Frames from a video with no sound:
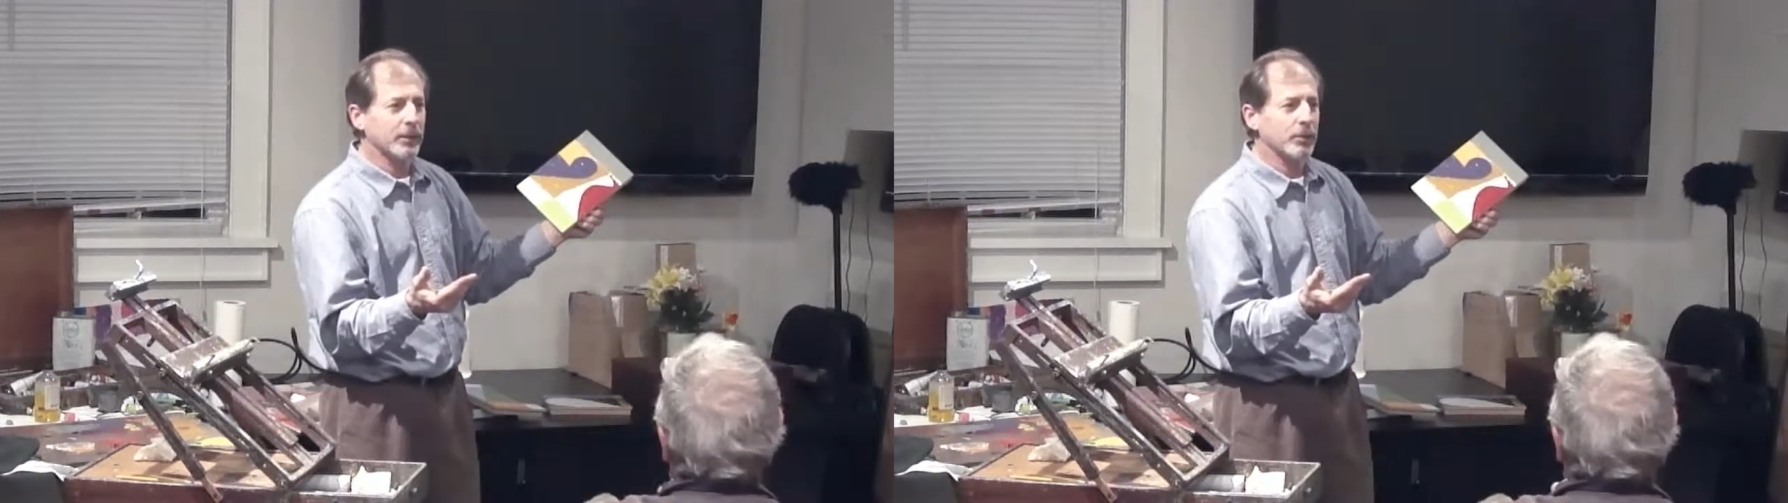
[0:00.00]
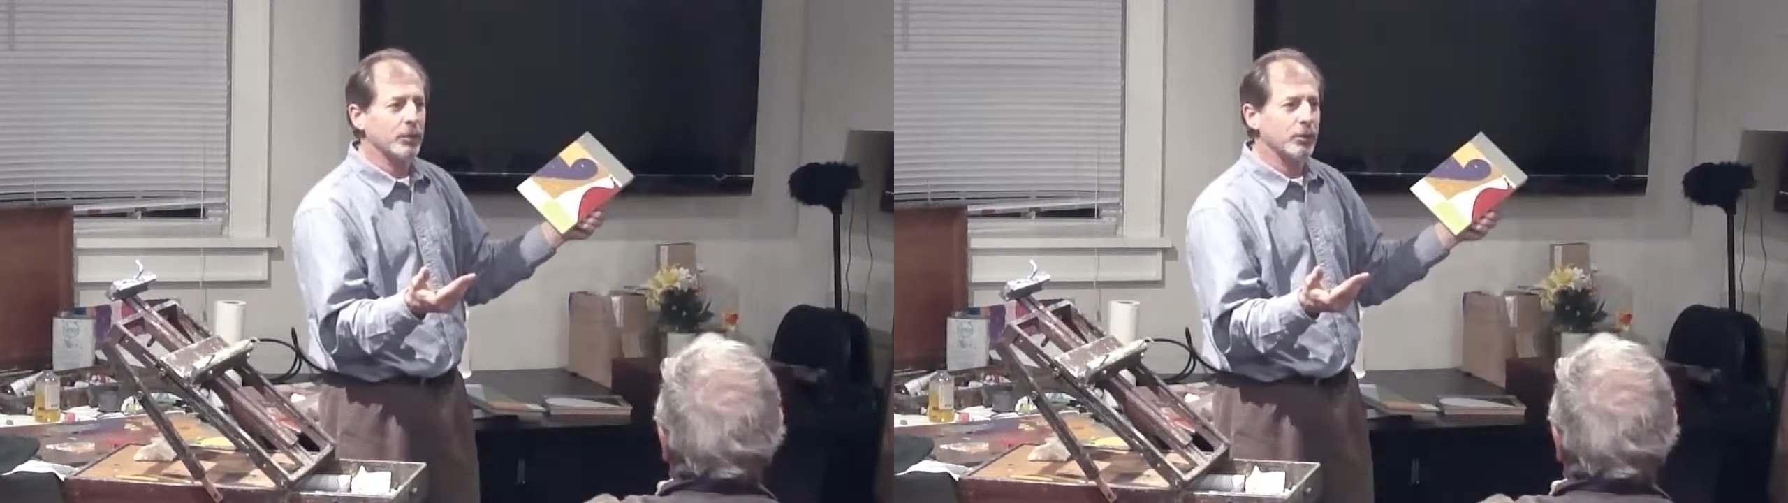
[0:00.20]

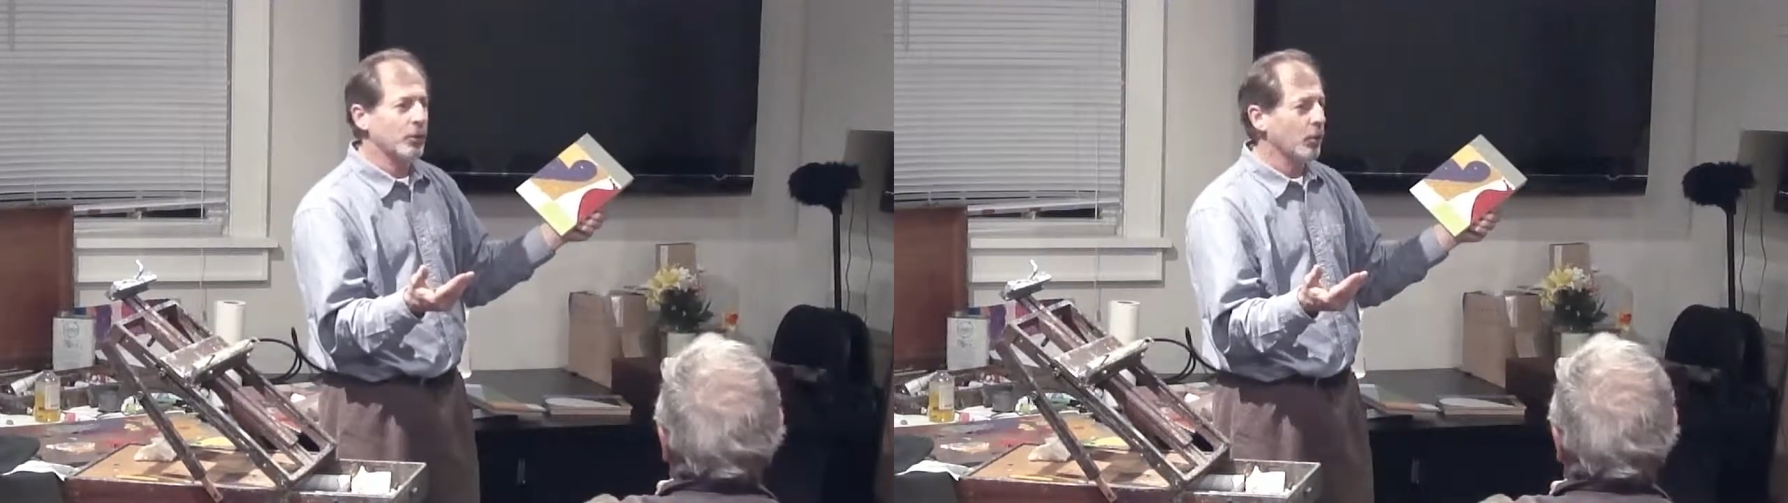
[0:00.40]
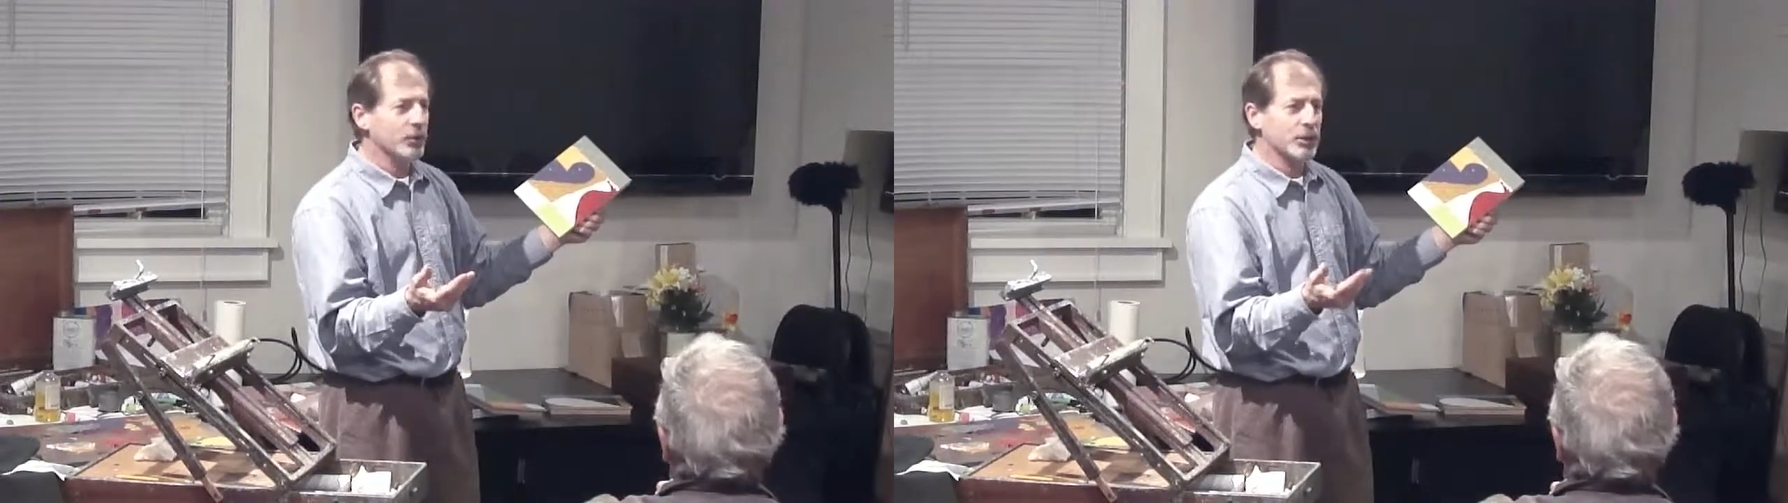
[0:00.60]
You, you
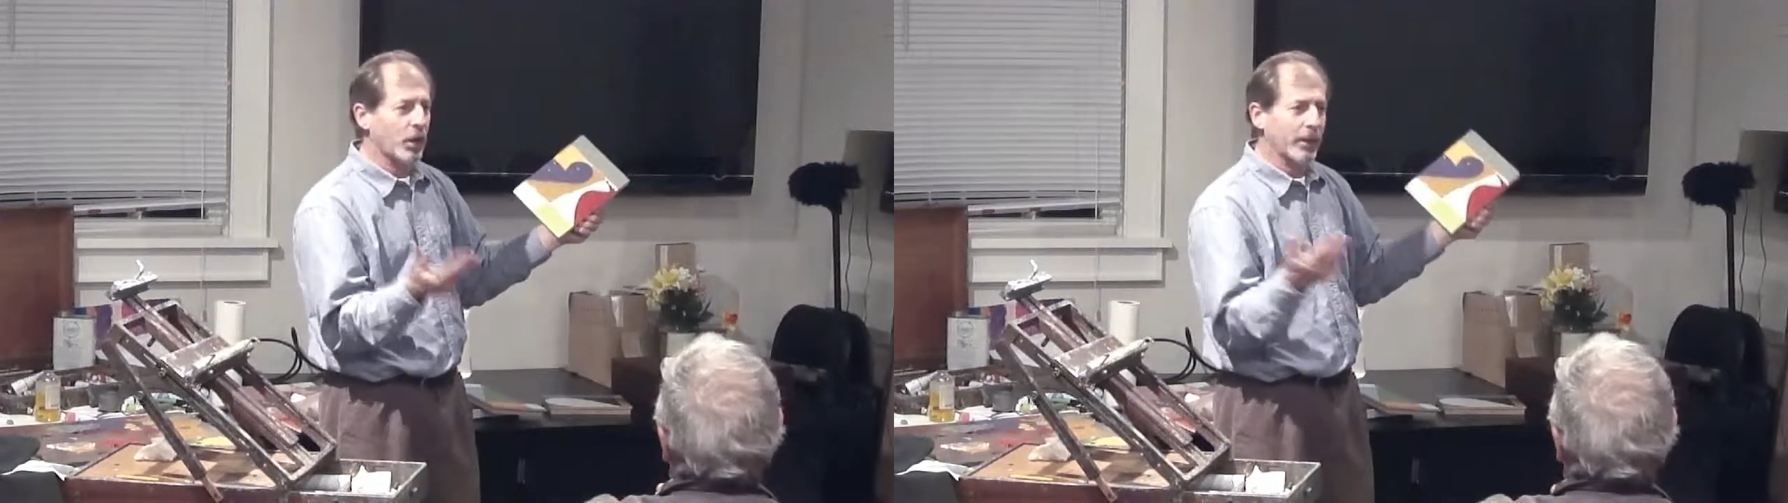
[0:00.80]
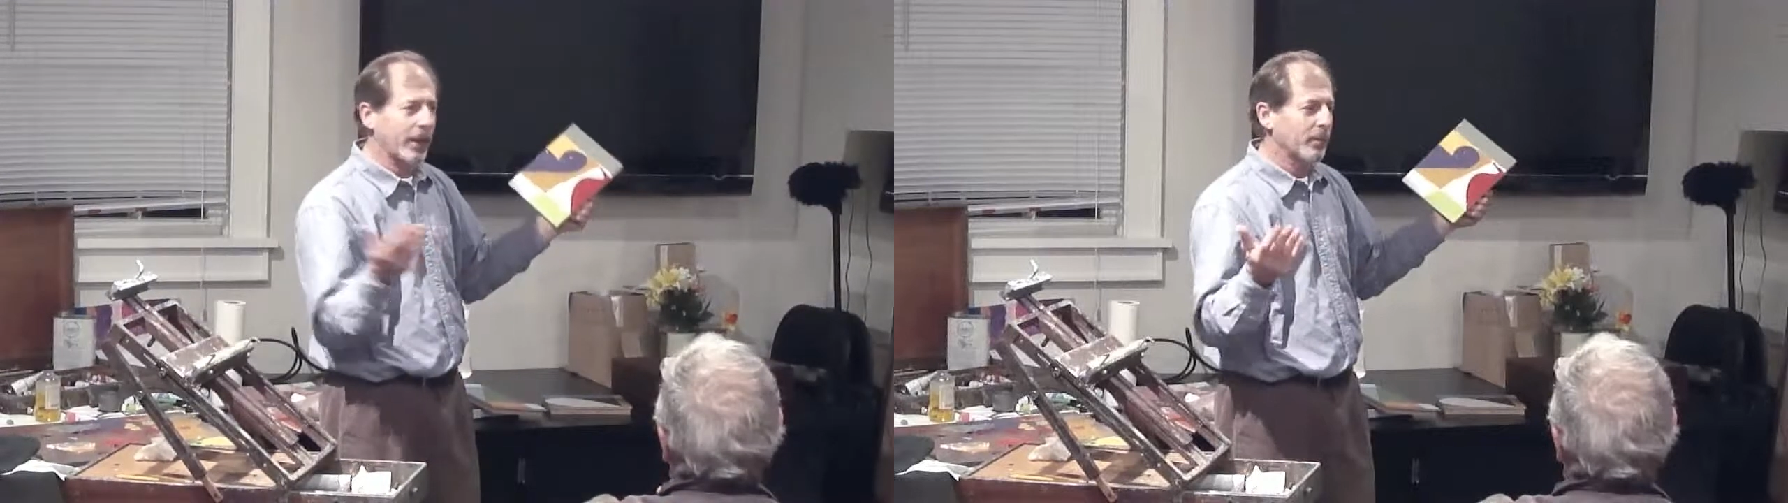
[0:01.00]
don't
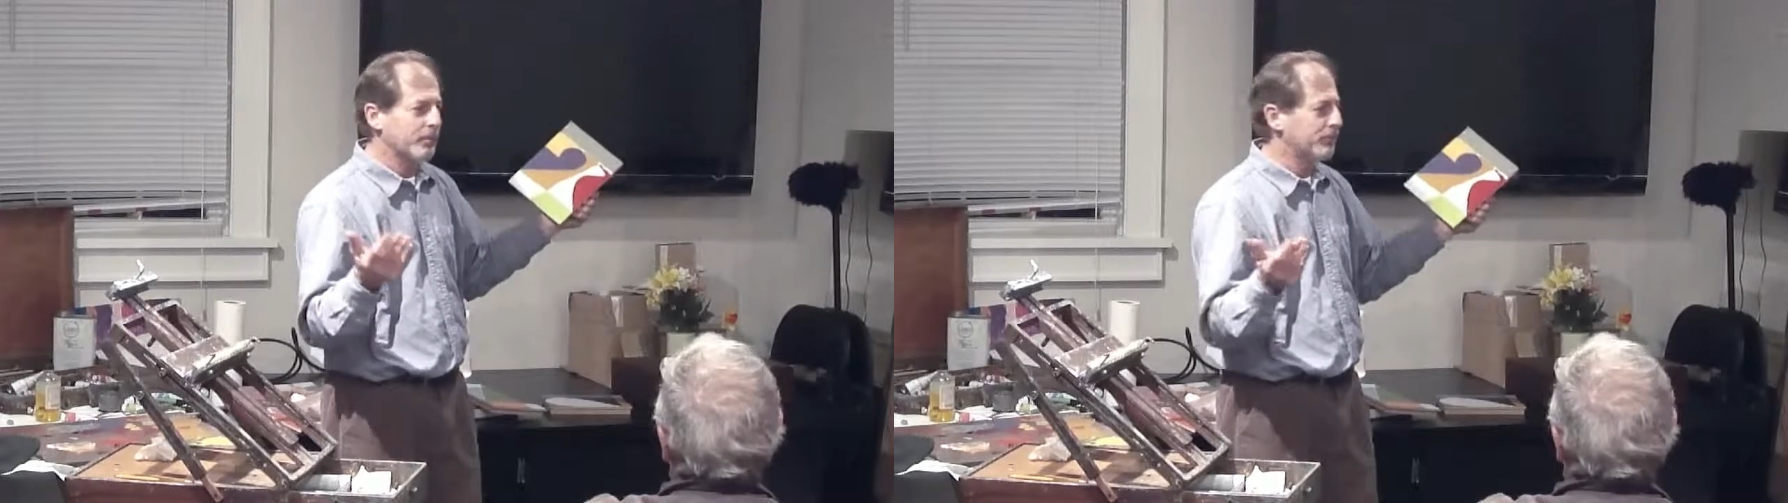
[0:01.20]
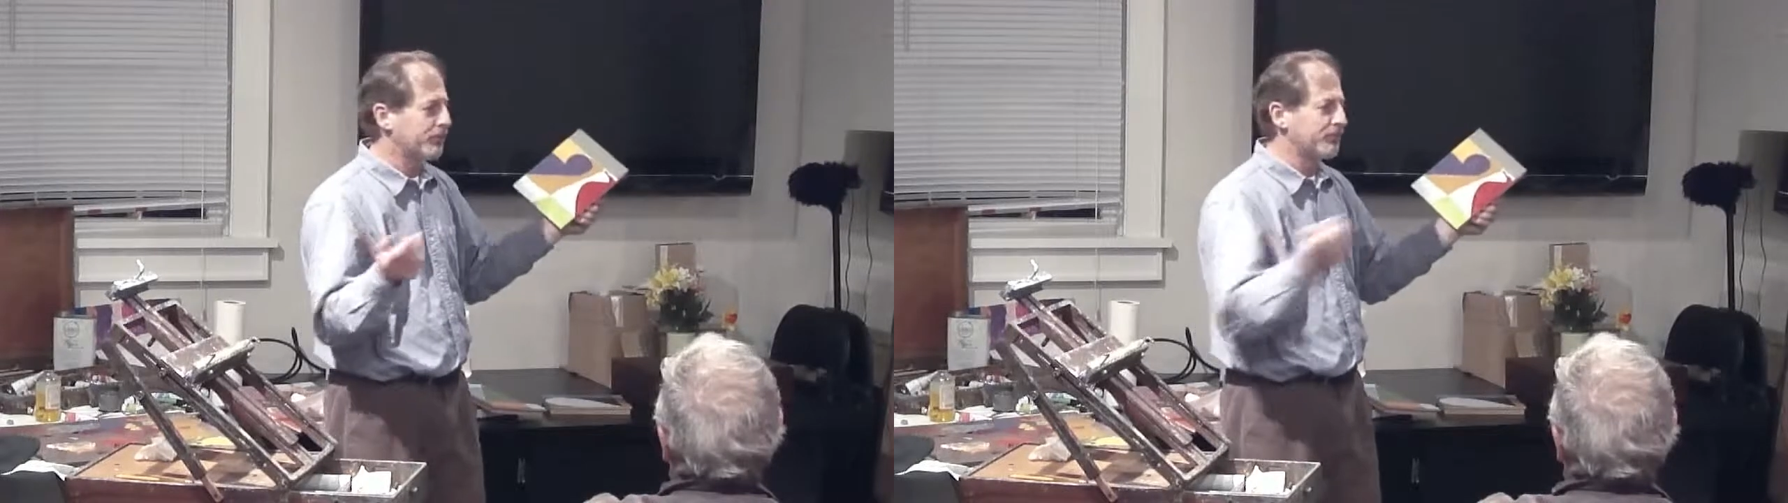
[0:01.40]
start out